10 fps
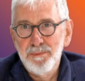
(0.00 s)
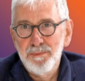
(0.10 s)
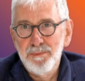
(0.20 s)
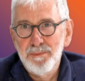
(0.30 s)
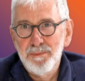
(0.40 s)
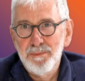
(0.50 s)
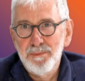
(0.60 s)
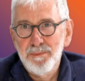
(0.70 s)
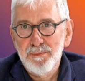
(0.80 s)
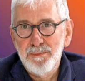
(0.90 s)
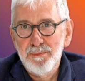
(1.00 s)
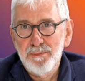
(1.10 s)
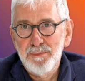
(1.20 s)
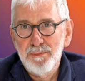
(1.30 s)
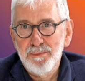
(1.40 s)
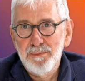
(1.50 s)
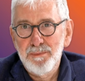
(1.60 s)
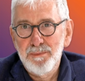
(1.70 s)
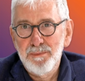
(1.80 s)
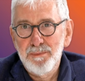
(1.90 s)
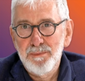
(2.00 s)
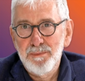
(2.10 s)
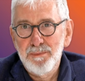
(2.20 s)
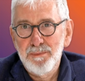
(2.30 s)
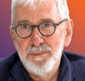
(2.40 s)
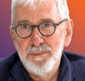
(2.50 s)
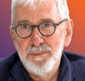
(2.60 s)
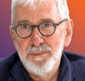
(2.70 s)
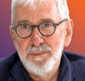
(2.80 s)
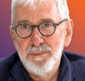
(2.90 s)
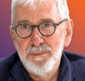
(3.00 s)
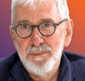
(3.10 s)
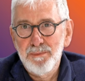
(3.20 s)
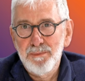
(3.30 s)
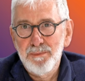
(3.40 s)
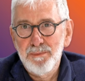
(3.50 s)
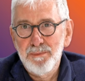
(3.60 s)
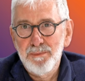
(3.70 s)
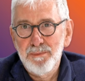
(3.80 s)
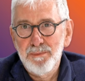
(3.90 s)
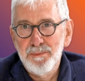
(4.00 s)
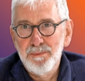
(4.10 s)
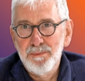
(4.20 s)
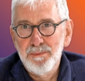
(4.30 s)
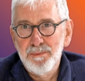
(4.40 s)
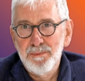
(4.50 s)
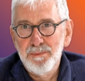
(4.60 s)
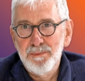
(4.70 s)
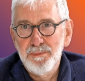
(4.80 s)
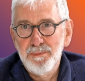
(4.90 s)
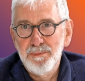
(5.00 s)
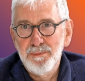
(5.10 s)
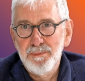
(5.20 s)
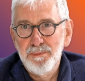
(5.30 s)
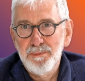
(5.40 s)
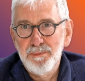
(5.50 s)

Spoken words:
(no lip movement)